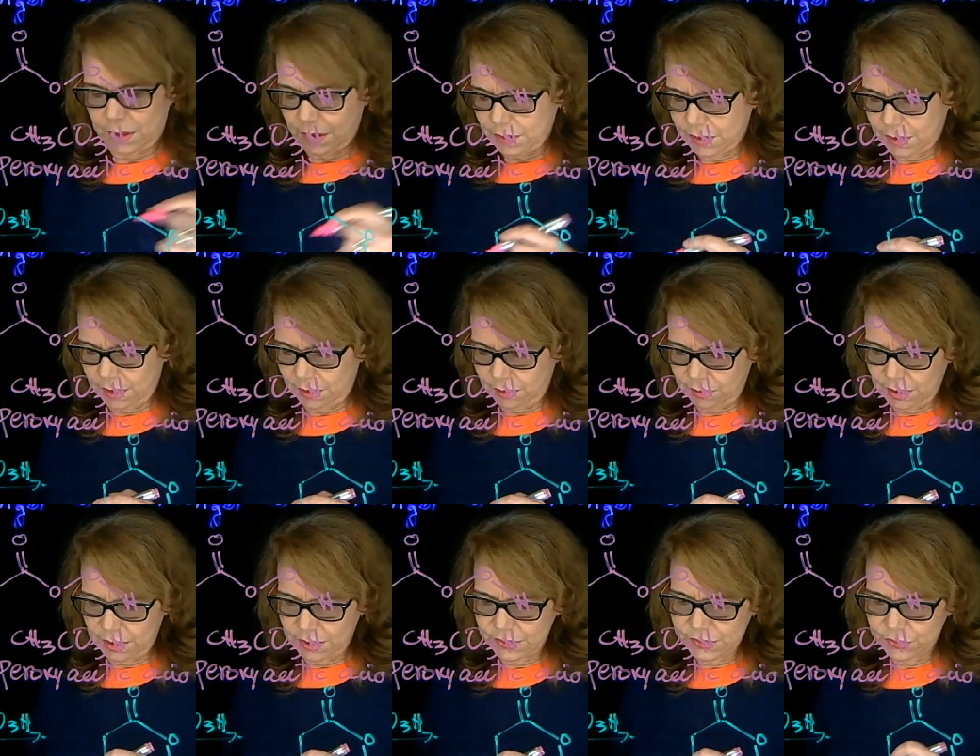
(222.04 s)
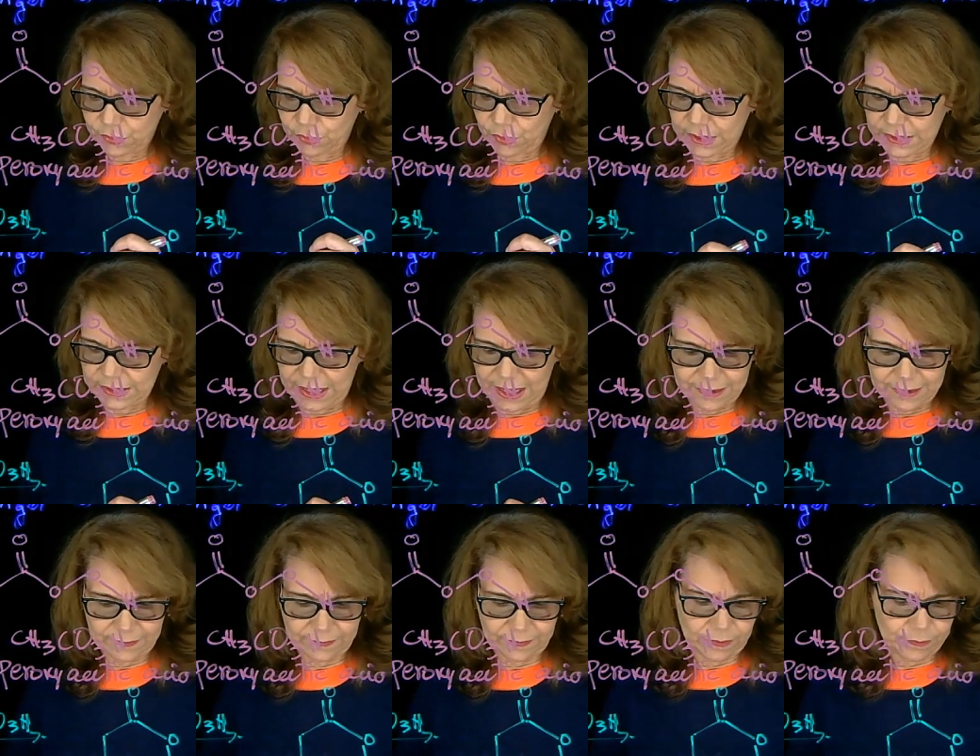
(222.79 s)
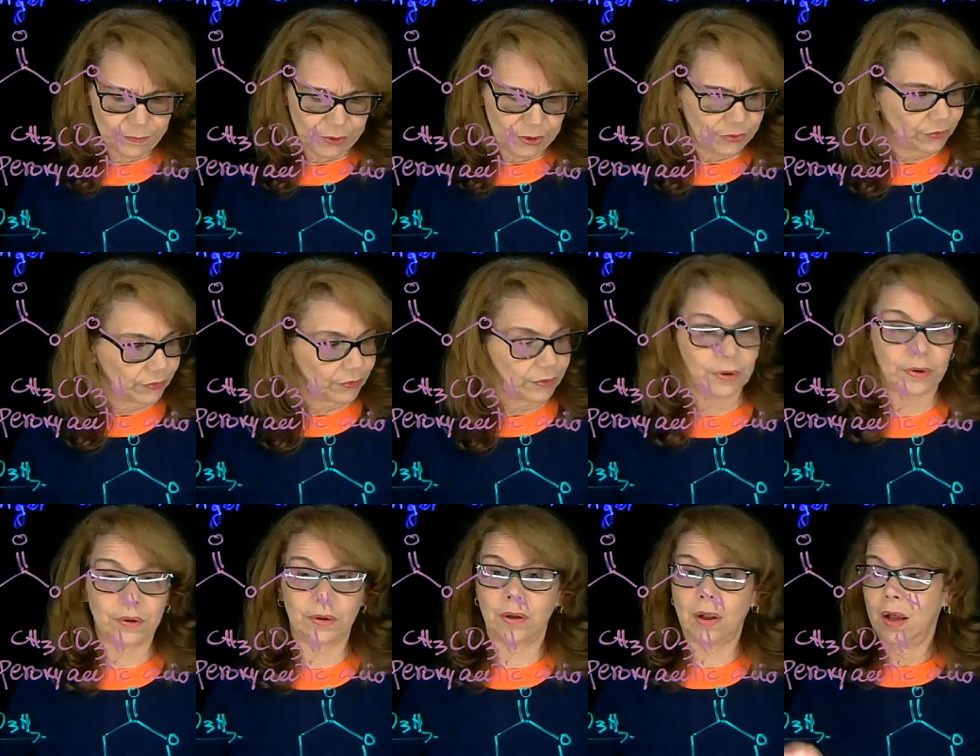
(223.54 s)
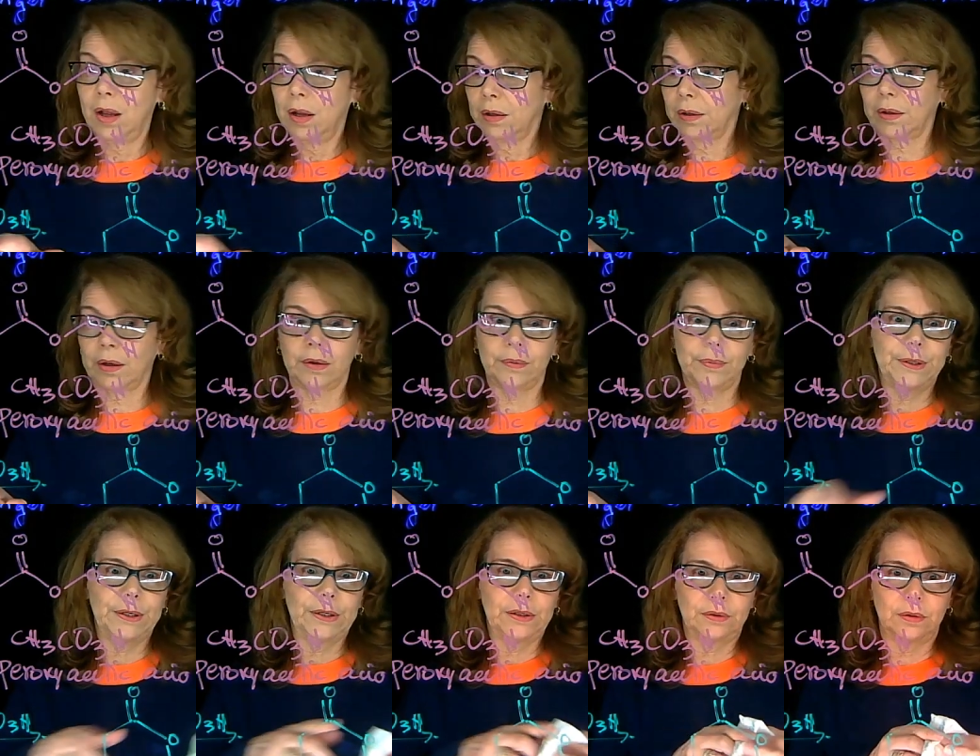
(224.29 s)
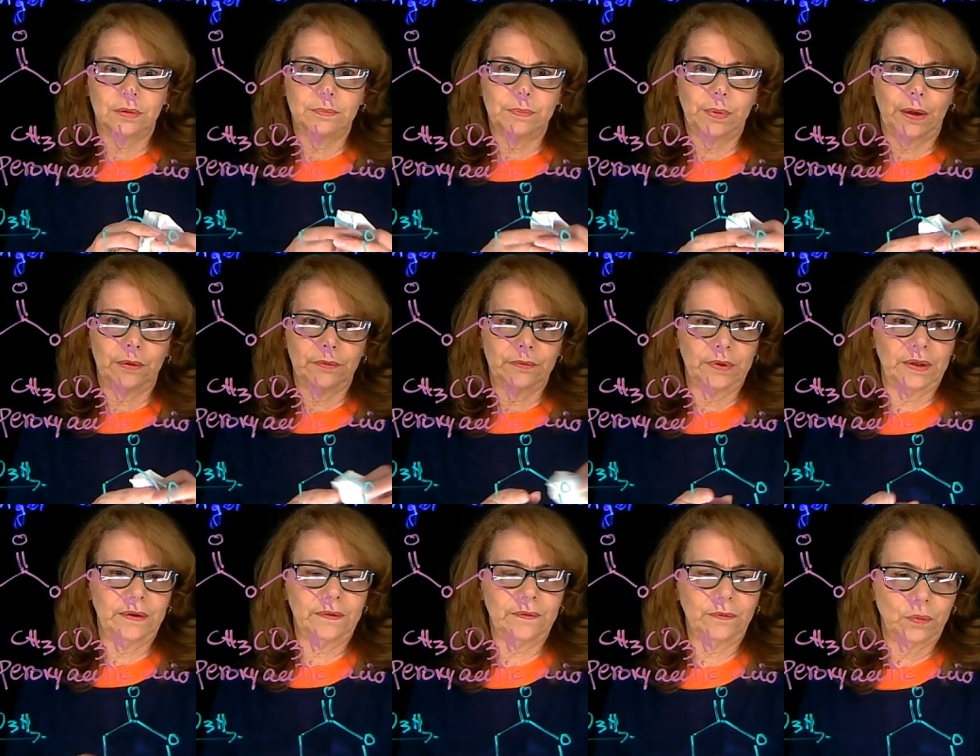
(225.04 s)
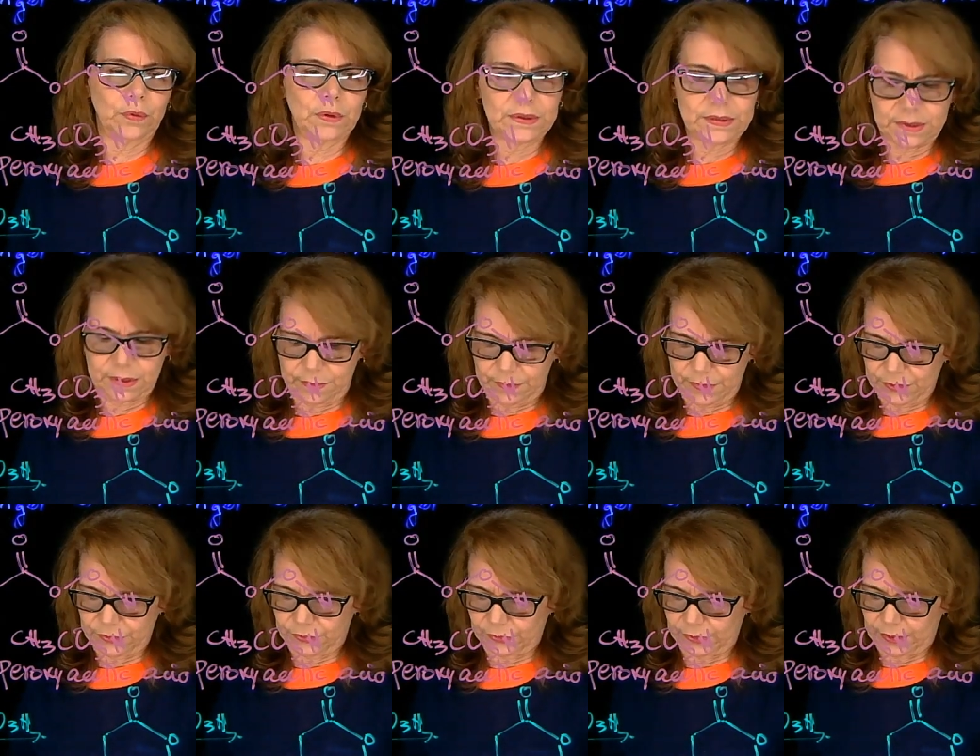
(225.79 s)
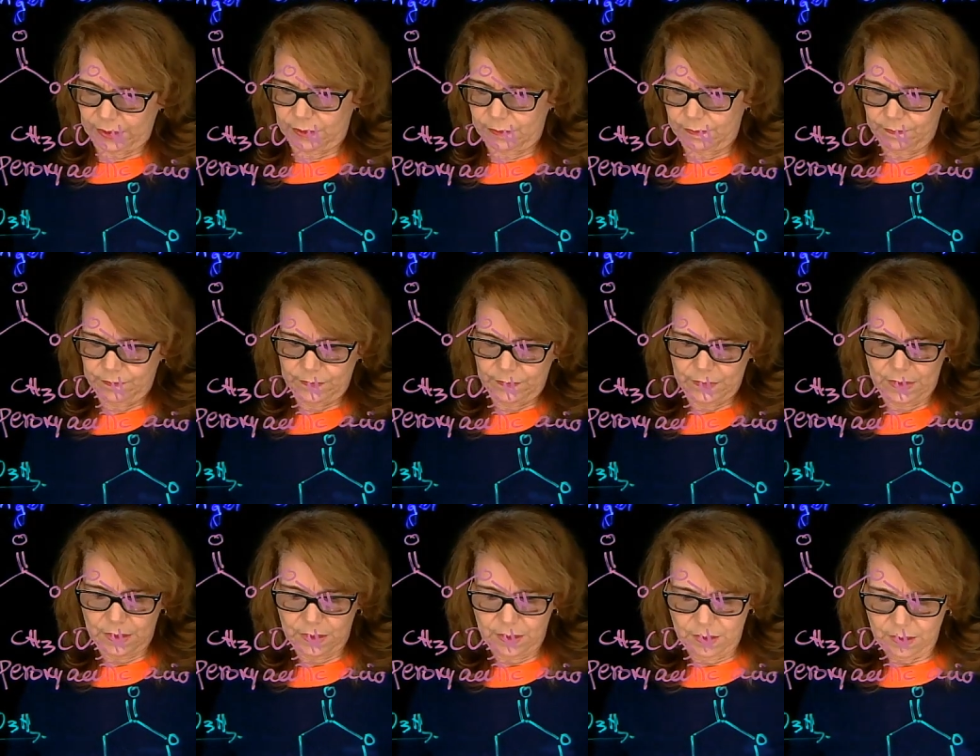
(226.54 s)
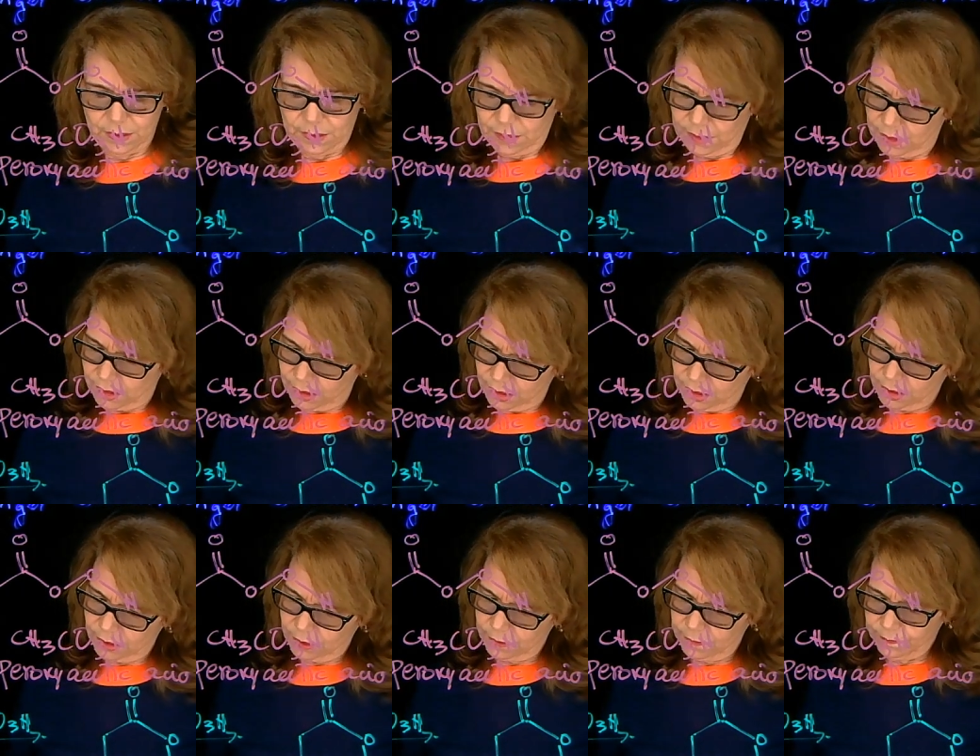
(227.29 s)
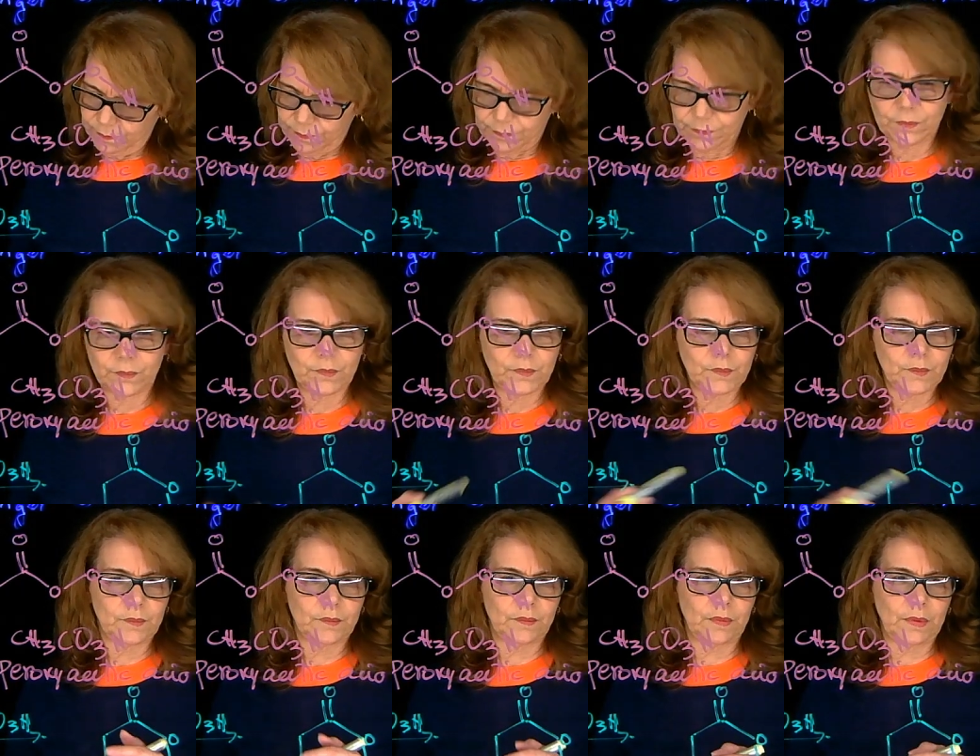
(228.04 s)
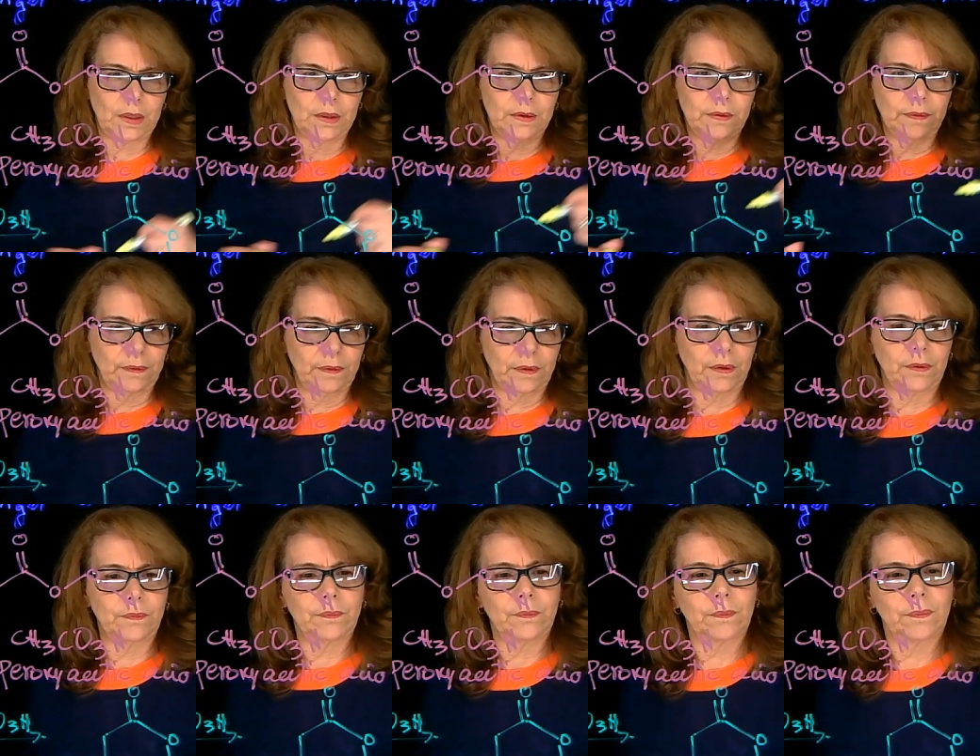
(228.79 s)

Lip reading: now let's do an unsymmetrical carbonyl compound. This was symmetrical. Let's see.